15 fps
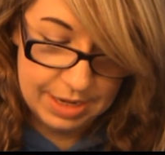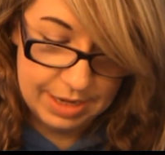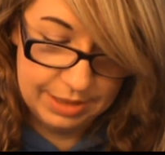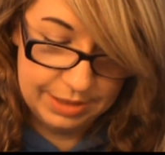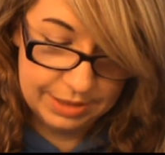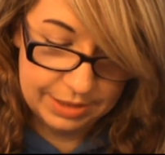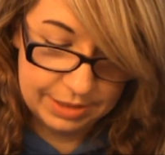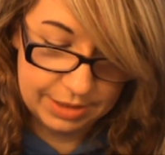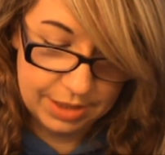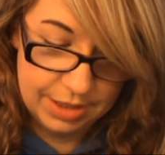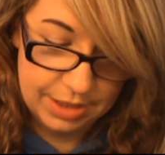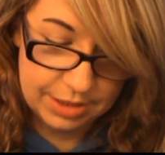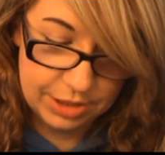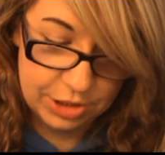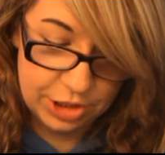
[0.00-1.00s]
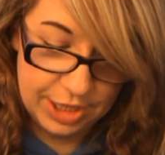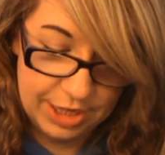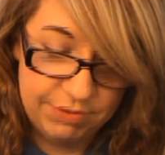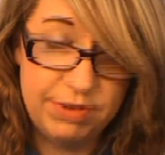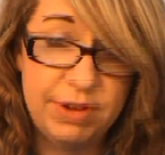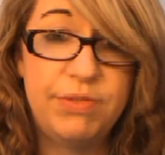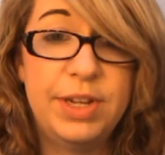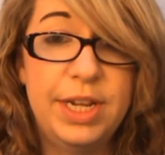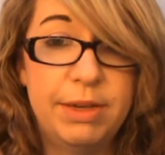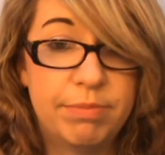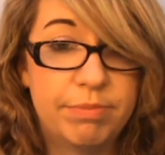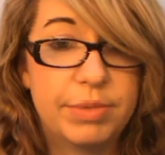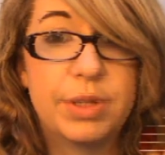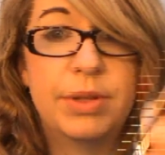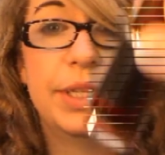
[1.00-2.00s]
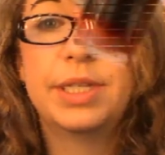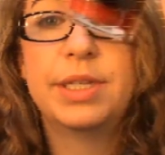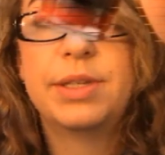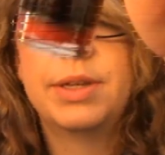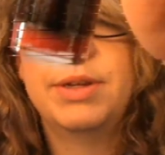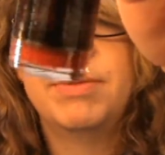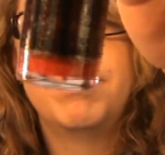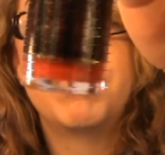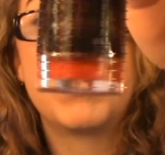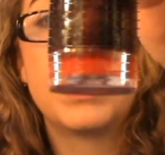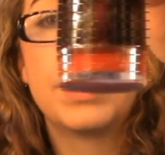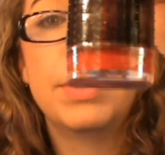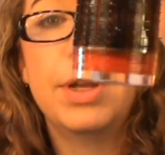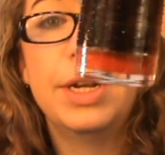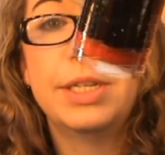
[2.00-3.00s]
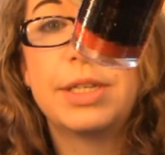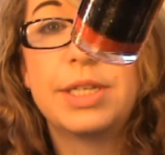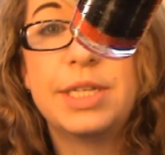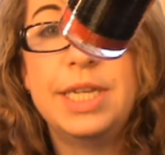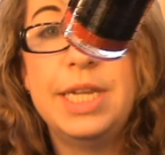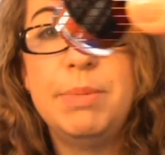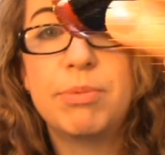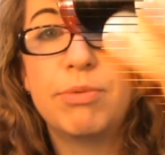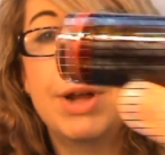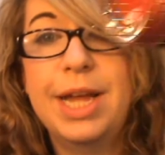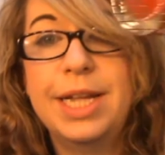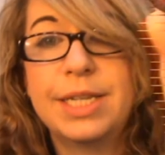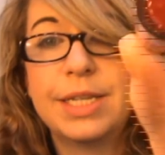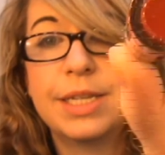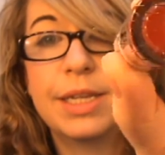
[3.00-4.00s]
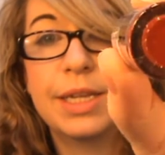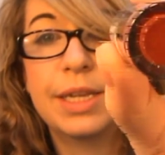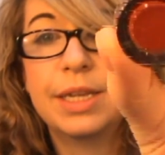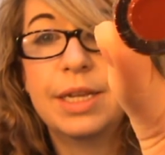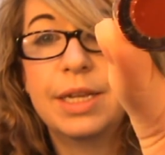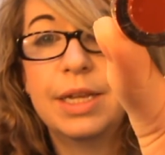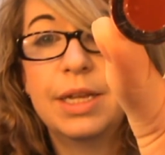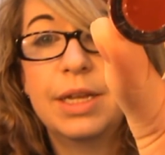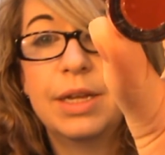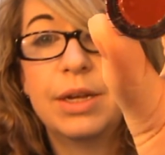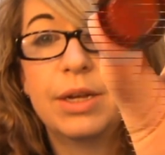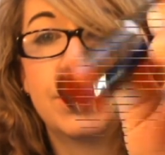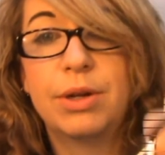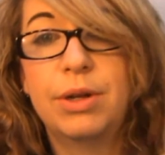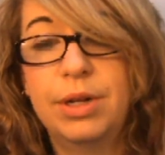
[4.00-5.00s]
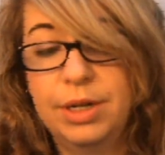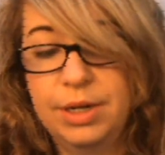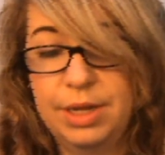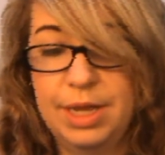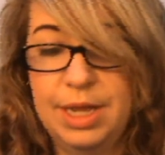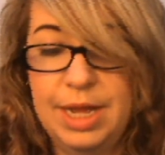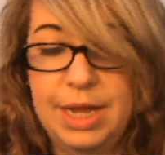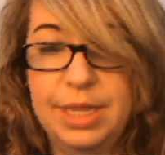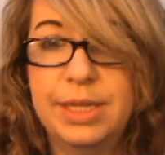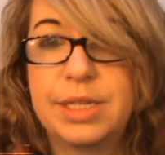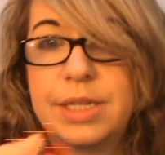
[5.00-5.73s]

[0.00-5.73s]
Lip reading: and this is called Shade 15. So this is a nice deep red colour, and